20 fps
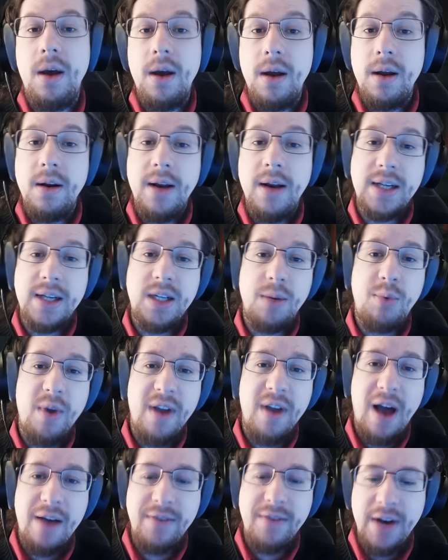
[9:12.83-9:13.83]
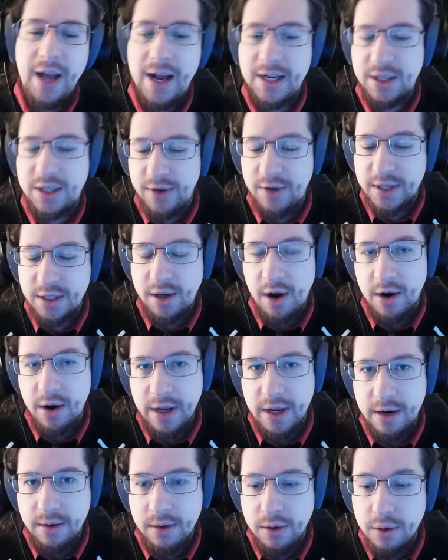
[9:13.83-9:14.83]
Next up, we have an SRS
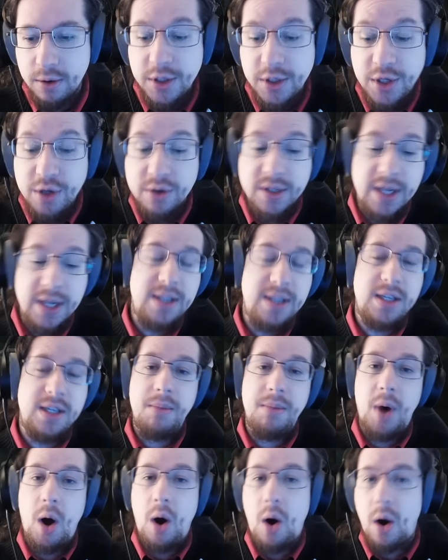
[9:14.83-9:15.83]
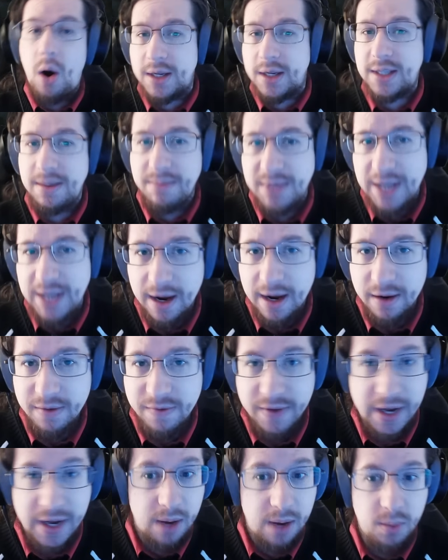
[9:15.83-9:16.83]
Guardian, who's using some awesome tech
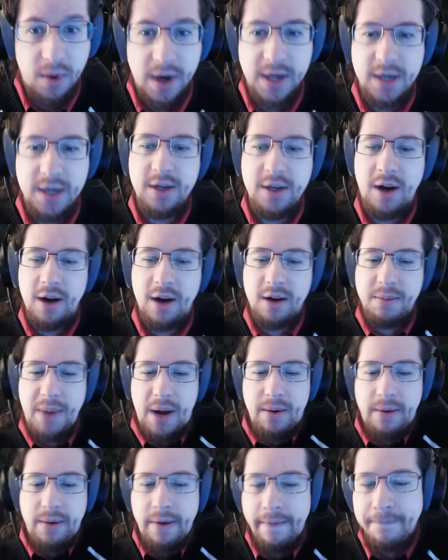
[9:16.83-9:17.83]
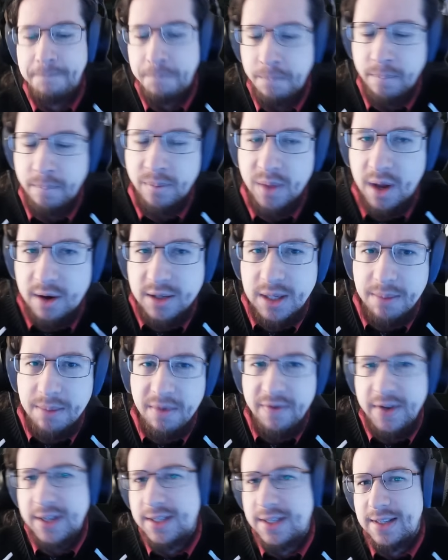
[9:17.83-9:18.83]
that I wanted to talk about. Are some
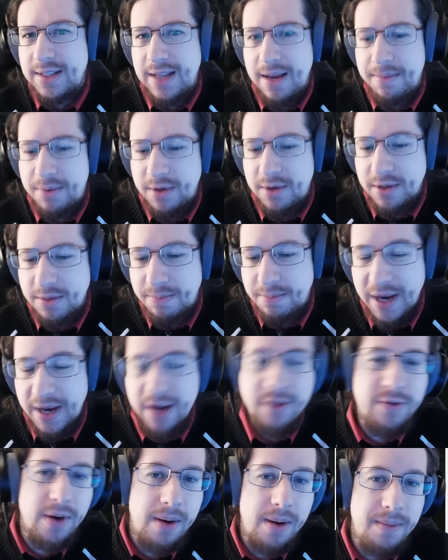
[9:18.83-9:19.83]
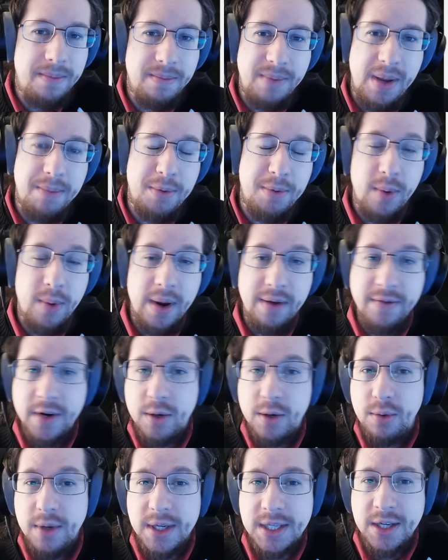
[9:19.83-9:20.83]
of these examples picked from people wearing the
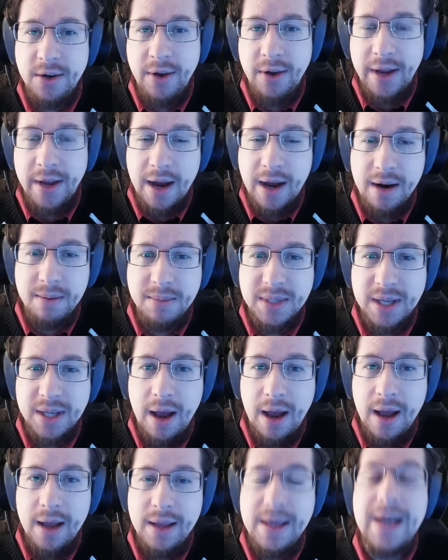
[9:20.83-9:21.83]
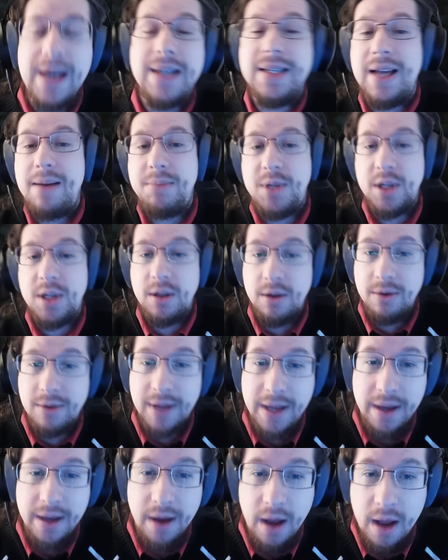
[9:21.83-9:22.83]
coolest unique items? Yes,
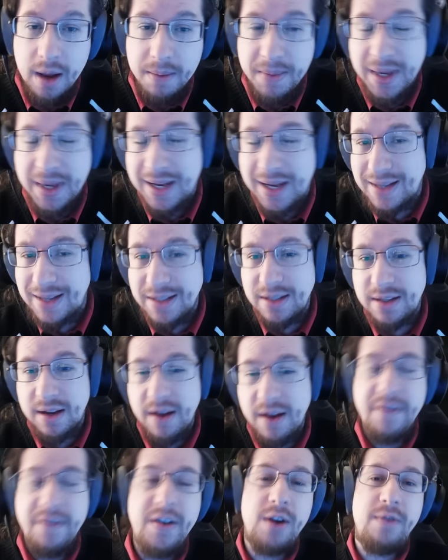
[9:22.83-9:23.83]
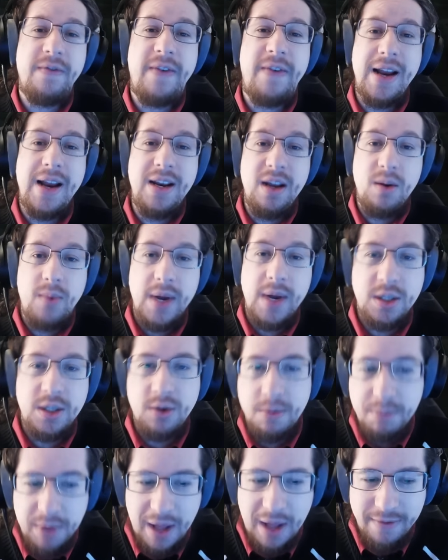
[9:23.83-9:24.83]
absolutely, because they're finding ways
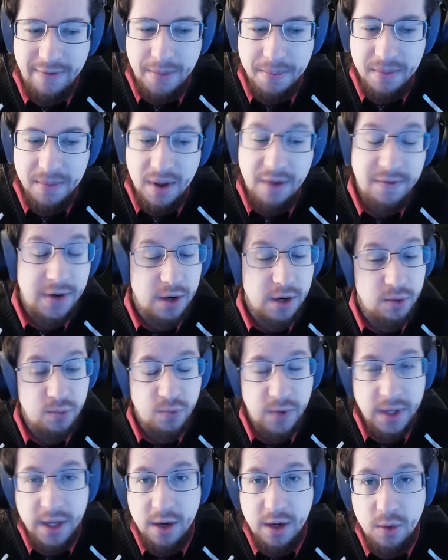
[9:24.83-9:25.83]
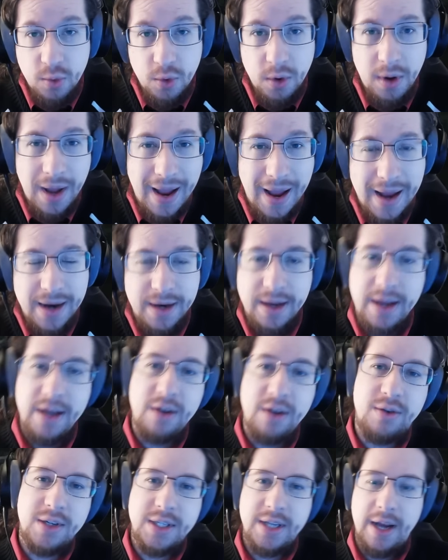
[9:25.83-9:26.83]
to apply them that are really cool and
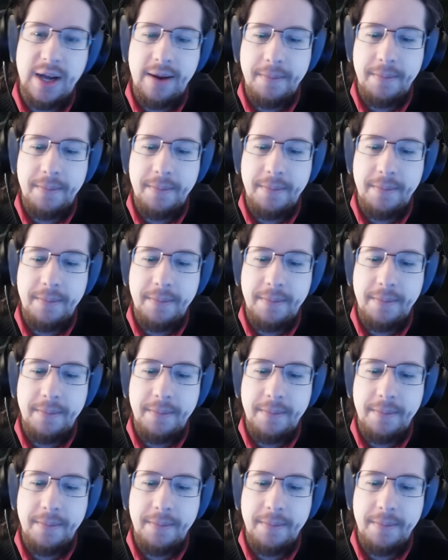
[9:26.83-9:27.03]
interesting.